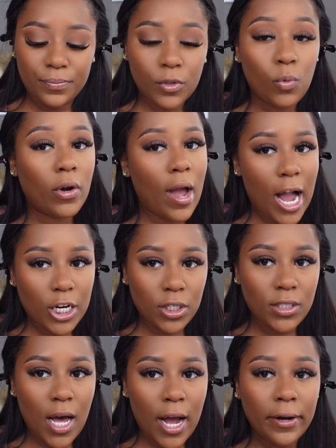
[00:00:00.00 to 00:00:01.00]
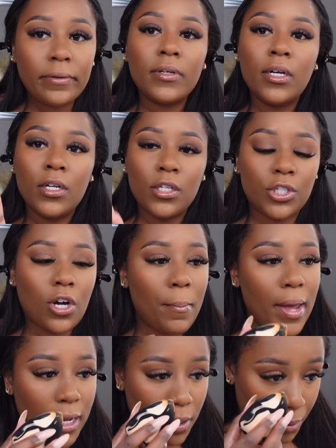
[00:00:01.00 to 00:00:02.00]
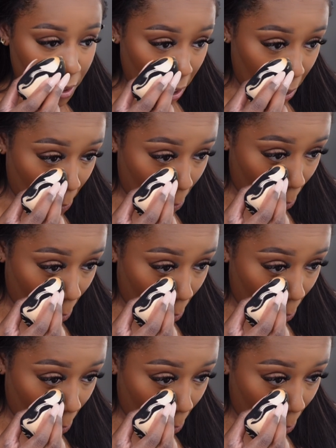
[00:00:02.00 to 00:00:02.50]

When you're actually tired, start making a plan.